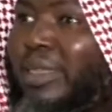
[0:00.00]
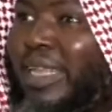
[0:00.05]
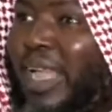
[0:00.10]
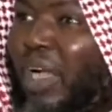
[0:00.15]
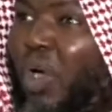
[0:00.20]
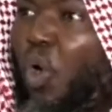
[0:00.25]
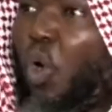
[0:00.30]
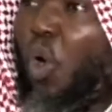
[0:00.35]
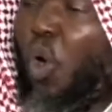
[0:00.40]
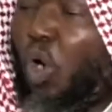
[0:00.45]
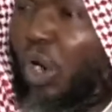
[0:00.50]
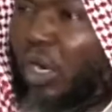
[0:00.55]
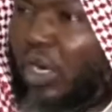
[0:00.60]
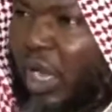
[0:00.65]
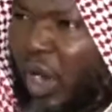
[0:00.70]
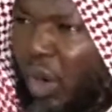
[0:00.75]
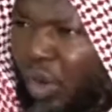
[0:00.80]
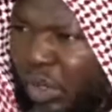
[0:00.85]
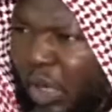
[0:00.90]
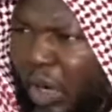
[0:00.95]
Take all
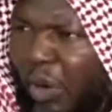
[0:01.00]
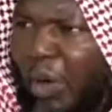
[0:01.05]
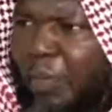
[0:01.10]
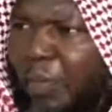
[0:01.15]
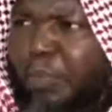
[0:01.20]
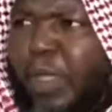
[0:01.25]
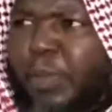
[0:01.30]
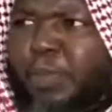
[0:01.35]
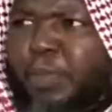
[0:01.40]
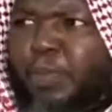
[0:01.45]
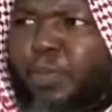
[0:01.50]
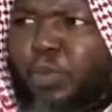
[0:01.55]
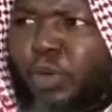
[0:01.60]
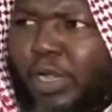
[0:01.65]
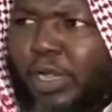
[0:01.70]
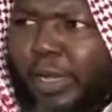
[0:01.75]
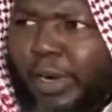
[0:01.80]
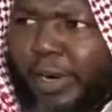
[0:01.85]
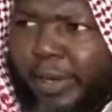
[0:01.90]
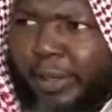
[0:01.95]
the other one, pay people
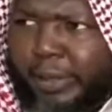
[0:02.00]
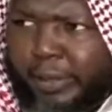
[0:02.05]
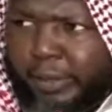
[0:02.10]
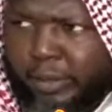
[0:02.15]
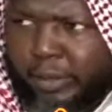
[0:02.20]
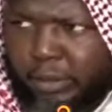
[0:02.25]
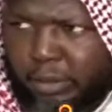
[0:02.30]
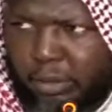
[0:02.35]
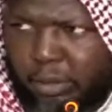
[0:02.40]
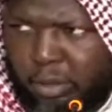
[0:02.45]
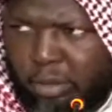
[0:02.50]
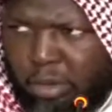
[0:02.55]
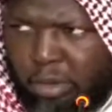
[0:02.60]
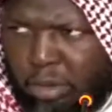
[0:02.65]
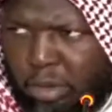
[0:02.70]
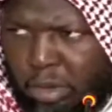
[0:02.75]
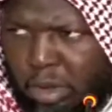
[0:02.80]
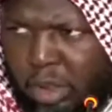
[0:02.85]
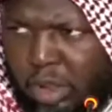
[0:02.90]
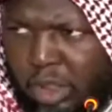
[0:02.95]
they are right there.
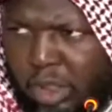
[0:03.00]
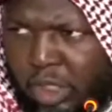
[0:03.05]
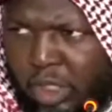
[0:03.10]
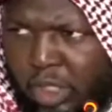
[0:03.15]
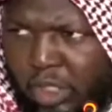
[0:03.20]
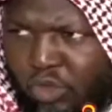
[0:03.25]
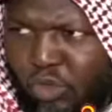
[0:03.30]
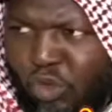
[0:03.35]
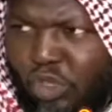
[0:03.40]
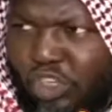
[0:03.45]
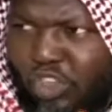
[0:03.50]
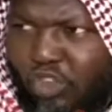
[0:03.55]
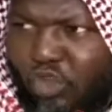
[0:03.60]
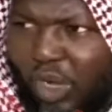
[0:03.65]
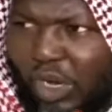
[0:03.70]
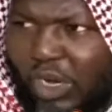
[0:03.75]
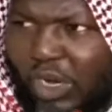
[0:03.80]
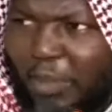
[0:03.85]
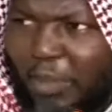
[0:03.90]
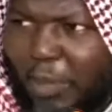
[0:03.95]
So this
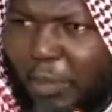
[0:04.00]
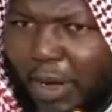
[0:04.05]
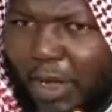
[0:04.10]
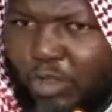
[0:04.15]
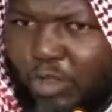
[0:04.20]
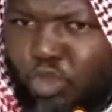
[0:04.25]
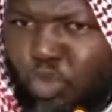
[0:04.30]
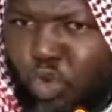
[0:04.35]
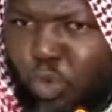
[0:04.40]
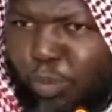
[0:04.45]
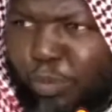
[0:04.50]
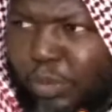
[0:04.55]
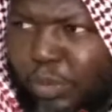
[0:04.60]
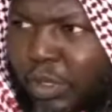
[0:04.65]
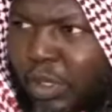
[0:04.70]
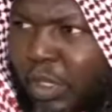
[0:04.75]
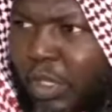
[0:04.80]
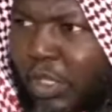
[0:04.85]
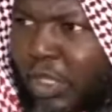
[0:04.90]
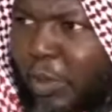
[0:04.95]
one they be
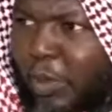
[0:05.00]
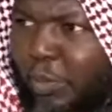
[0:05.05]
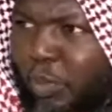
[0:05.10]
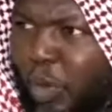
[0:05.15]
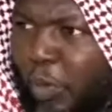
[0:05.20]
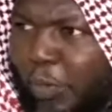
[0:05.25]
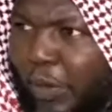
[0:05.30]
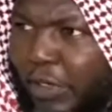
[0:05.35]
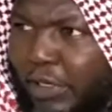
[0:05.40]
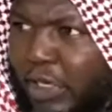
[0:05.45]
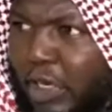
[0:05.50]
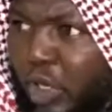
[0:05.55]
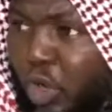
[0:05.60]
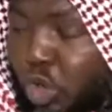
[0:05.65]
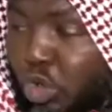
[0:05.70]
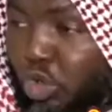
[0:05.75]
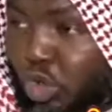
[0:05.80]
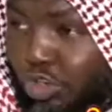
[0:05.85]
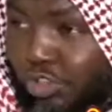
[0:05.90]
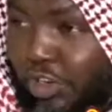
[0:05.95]
ma'asum. Your property they
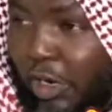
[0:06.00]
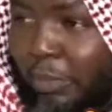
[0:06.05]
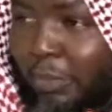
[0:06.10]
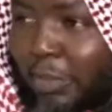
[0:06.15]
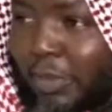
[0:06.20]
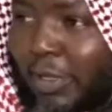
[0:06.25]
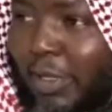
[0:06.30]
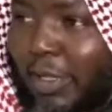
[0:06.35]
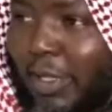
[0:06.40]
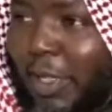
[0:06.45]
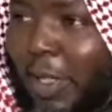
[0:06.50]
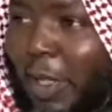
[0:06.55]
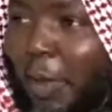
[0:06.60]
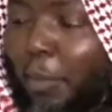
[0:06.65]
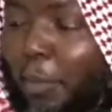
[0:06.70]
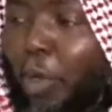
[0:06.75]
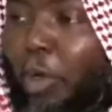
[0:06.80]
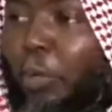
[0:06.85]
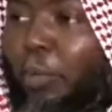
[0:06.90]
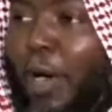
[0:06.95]
go touch them.
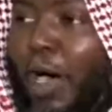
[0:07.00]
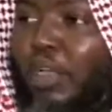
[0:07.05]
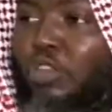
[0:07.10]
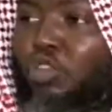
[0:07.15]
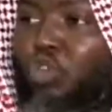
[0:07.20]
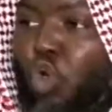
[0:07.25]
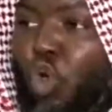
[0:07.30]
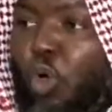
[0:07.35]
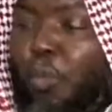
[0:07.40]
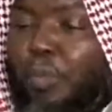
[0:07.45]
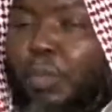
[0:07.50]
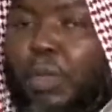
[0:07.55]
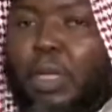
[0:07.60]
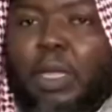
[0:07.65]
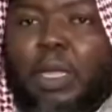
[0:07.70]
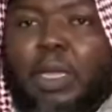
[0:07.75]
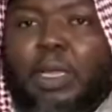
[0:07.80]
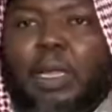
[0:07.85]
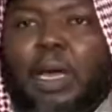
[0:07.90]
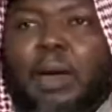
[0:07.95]
But
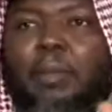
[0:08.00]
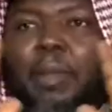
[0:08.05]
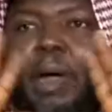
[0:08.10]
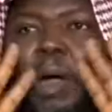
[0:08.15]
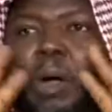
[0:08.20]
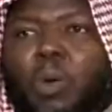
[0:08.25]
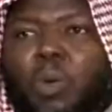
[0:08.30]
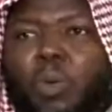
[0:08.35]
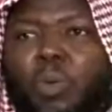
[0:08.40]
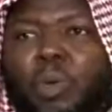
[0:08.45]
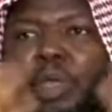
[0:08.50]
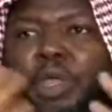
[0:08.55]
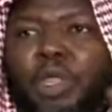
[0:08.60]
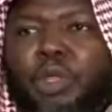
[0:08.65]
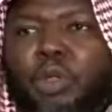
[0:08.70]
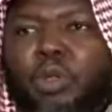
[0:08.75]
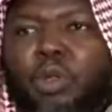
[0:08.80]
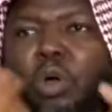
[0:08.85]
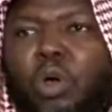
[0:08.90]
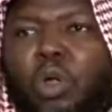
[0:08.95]
ma'asum na man we
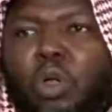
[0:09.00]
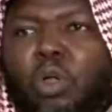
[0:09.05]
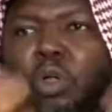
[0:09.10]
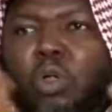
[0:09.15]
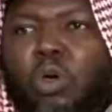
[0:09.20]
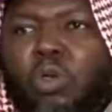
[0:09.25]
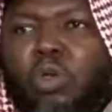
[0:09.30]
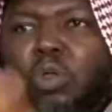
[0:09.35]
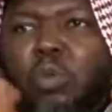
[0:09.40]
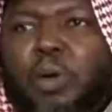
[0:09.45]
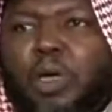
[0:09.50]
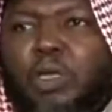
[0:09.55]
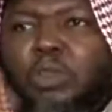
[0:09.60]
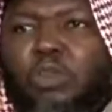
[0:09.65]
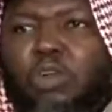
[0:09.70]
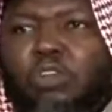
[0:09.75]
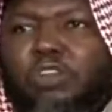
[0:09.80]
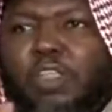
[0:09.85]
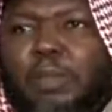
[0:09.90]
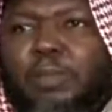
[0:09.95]
no law no but
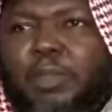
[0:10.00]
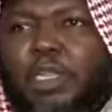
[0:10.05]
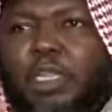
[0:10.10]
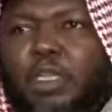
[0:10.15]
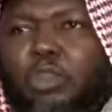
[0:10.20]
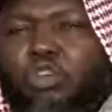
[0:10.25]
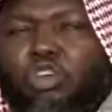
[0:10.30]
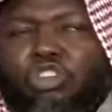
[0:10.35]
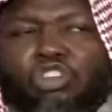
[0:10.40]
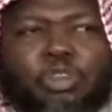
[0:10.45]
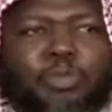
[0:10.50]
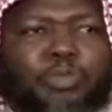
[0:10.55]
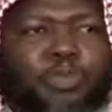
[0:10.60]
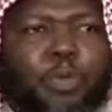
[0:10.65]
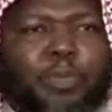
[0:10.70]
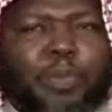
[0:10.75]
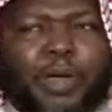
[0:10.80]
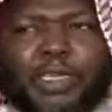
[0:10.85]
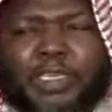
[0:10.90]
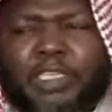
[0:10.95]
talk say me then touch the
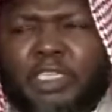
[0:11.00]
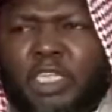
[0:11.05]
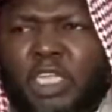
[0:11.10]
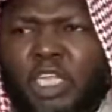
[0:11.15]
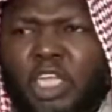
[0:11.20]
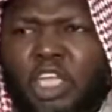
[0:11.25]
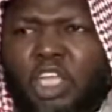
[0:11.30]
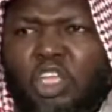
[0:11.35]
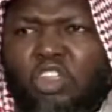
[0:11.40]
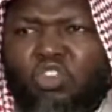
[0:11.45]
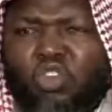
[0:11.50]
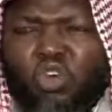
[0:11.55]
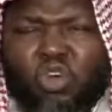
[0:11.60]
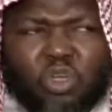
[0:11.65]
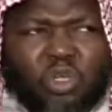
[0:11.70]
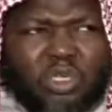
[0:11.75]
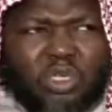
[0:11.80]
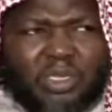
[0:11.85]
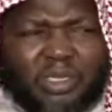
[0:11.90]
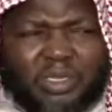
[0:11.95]
property.
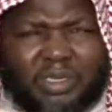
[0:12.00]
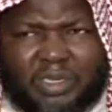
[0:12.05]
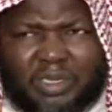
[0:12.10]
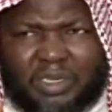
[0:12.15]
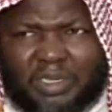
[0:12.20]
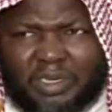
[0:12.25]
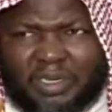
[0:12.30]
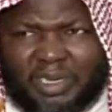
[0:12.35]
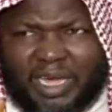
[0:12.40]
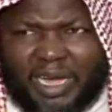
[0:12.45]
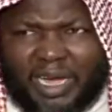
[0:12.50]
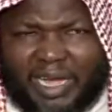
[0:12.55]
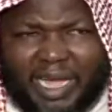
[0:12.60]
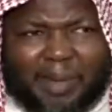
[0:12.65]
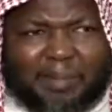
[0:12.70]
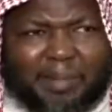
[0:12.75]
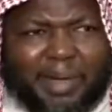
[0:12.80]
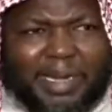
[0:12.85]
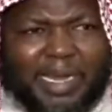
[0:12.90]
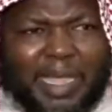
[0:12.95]
So that
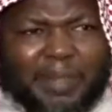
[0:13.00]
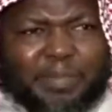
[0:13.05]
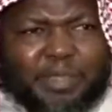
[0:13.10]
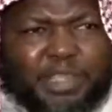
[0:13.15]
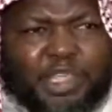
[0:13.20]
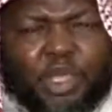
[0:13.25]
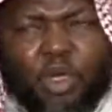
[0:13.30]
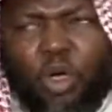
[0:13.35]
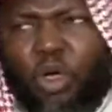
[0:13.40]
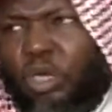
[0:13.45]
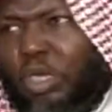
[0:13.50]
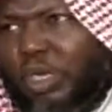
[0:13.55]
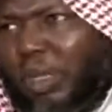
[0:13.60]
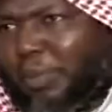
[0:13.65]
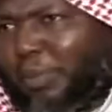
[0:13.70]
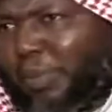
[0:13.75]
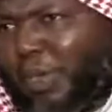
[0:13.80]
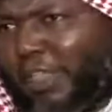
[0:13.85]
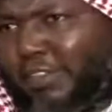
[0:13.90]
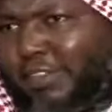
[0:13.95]
kind man they be on the
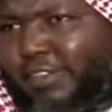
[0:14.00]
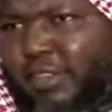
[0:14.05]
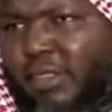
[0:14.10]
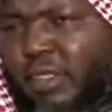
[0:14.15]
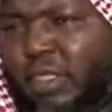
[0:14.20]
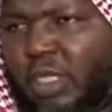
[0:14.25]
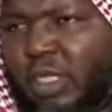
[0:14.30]
place.